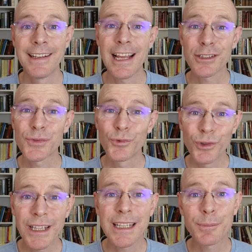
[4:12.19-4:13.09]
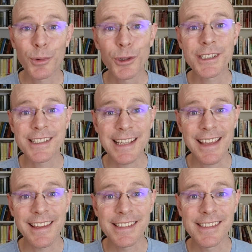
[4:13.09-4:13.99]
Now, it's really important to
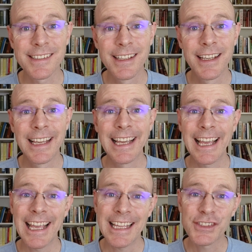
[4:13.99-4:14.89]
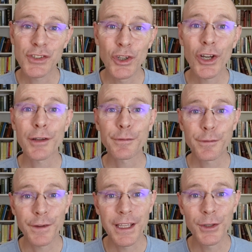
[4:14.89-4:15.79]
say this. It's gonna
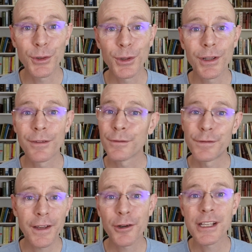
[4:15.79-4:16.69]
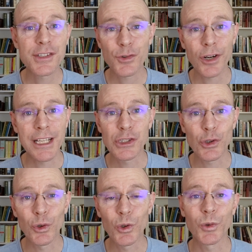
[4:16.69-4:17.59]
feel very strange
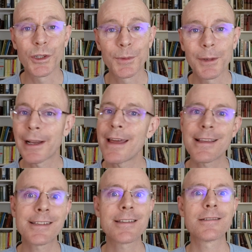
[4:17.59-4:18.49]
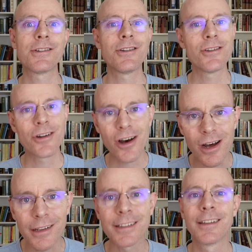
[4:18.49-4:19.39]
and awkward. Okay, this is
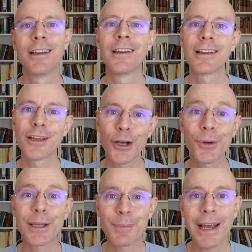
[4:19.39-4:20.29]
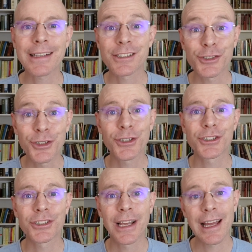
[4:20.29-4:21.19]
not going back to
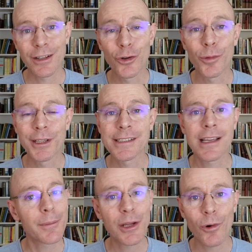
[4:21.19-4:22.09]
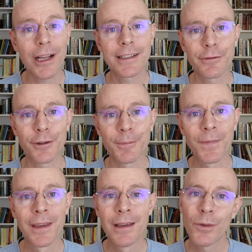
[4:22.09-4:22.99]
church at normal. It's going to be quite different.
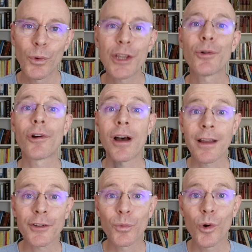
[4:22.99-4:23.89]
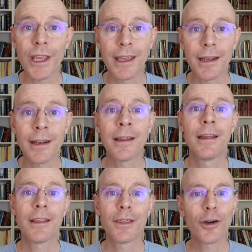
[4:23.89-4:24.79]
When you arrive and walk in,
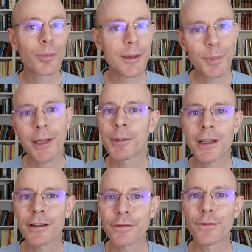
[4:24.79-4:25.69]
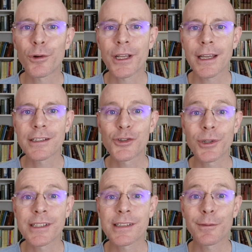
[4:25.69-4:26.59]
there'll be people in the foyer
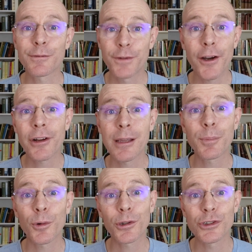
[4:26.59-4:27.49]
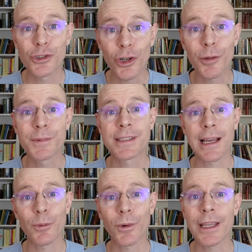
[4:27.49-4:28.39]
doing some very important jobs
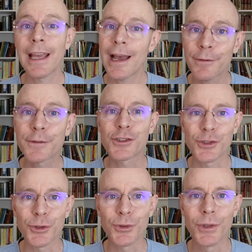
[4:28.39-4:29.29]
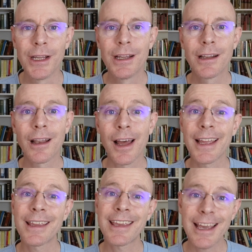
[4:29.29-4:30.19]
that we have to do,
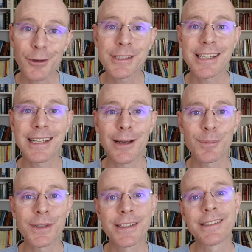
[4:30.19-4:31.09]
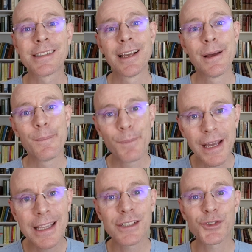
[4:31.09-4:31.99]
like counting numbers,
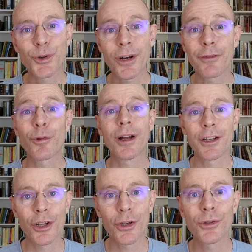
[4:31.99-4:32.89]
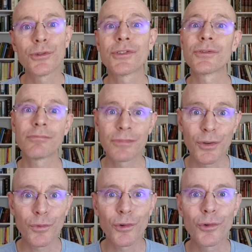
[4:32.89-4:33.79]
making sure everyone knows
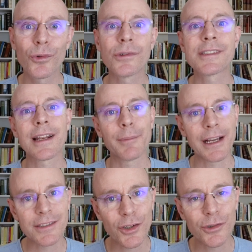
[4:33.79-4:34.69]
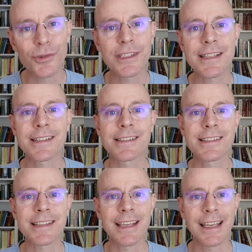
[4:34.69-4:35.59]
the rules and about social
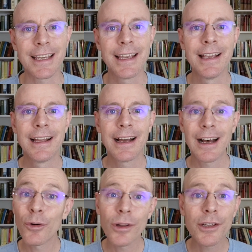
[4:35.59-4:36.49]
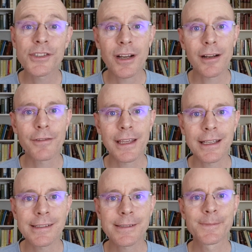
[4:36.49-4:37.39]
distancing, all those kind of
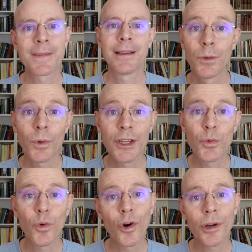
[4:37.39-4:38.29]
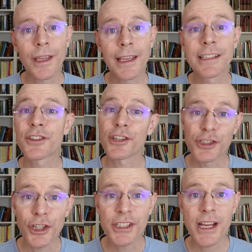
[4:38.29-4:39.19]
things. When you walk into the
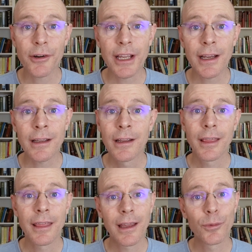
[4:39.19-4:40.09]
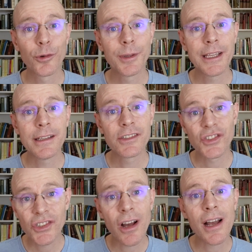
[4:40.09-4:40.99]
church area, there will be
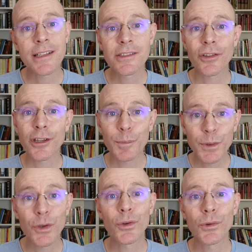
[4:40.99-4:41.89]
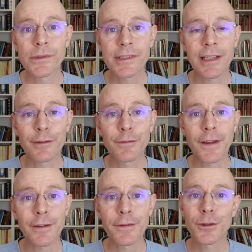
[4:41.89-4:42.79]
signs on the pews in
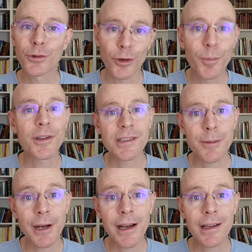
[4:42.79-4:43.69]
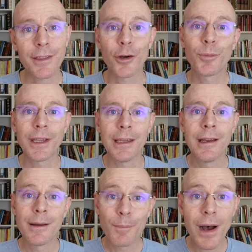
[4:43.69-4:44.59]
Fairfield or at Bosley Park. There'll be
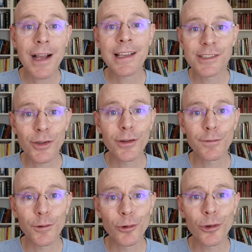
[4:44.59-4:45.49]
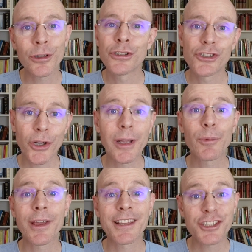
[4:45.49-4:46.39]
markings on the floor
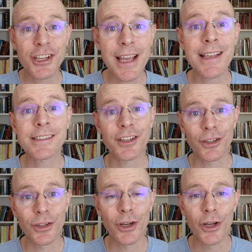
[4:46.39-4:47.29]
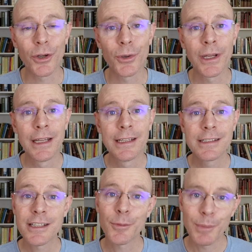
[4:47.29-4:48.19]
showing where the chairs can go
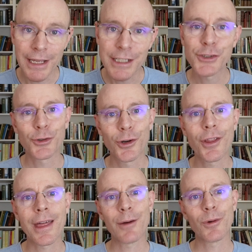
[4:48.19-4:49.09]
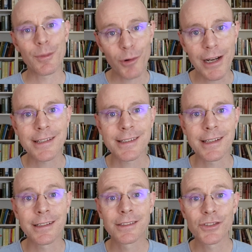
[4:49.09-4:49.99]
to make sure that we're
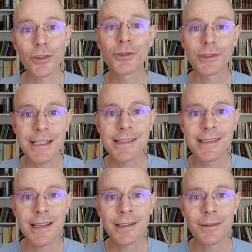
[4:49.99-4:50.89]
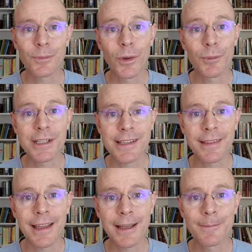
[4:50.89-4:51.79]
practicing social distancing when we
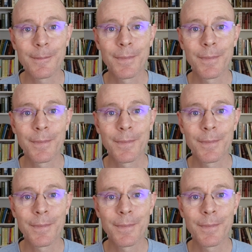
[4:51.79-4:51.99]
sit there.